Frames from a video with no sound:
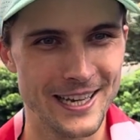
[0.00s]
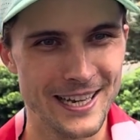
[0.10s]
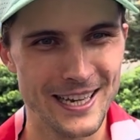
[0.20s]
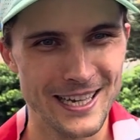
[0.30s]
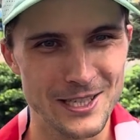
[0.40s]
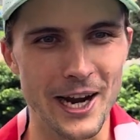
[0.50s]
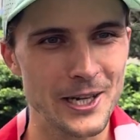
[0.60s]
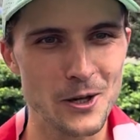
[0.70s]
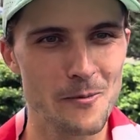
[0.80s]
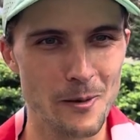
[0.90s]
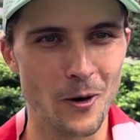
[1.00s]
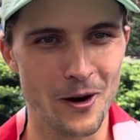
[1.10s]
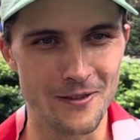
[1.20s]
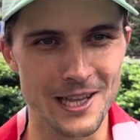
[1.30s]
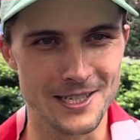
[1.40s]
so I can the, do a bit more
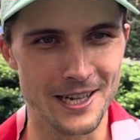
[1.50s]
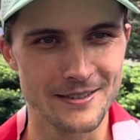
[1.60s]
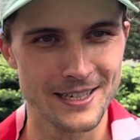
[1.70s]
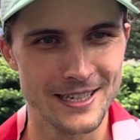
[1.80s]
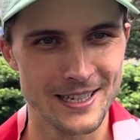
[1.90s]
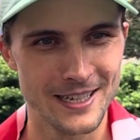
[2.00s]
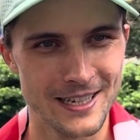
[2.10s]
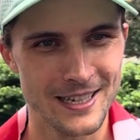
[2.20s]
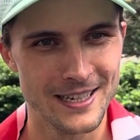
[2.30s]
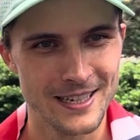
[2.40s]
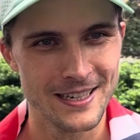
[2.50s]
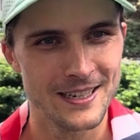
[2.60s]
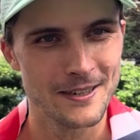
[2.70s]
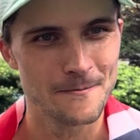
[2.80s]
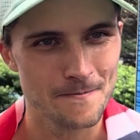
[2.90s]
of other stuff. You said there's a little
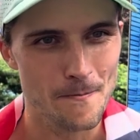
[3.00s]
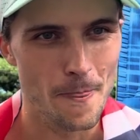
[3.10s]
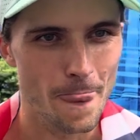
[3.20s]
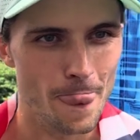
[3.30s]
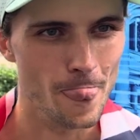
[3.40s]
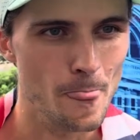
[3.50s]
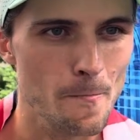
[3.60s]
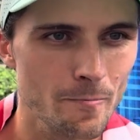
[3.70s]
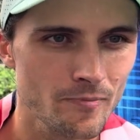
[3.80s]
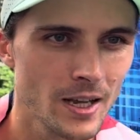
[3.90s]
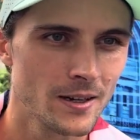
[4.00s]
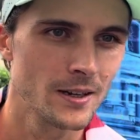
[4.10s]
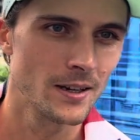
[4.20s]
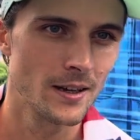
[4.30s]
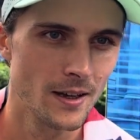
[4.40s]
doubt. Is that like after like the third
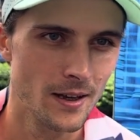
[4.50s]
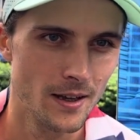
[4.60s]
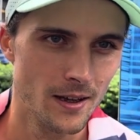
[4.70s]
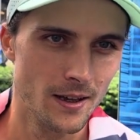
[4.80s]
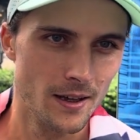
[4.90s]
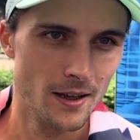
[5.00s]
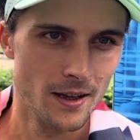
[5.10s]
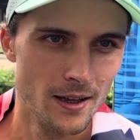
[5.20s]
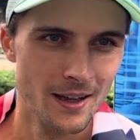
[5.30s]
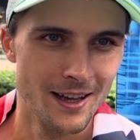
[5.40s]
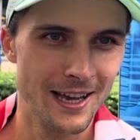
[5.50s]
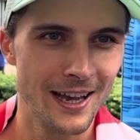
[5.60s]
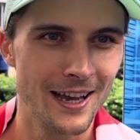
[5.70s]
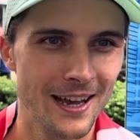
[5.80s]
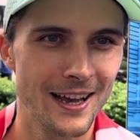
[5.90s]
one or the
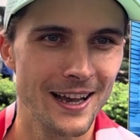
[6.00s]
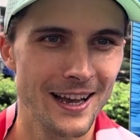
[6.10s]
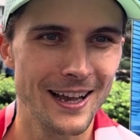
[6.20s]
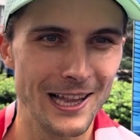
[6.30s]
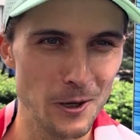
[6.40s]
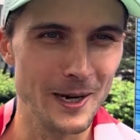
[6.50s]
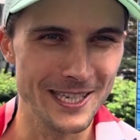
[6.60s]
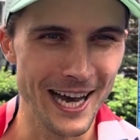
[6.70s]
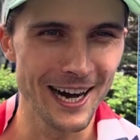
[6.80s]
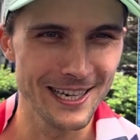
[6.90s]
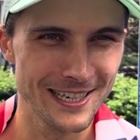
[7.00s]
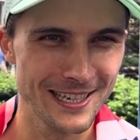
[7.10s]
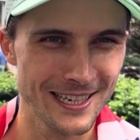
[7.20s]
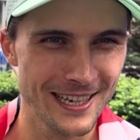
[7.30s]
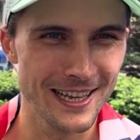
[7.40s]
which one? I feel like a little bit of doubt.
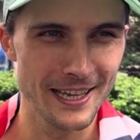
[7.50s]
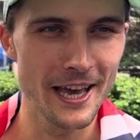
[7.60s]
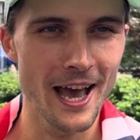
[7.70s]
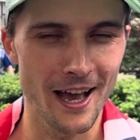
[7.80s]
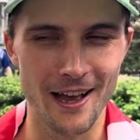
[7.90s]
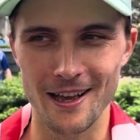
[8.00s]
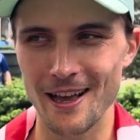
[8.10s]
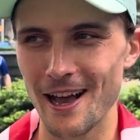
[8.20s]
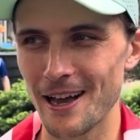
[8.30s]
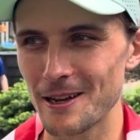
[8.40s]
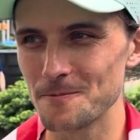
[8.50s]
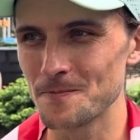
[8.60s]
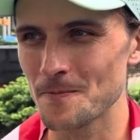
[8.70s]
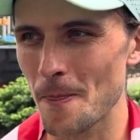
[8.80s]
Yeah. Yeah. Um,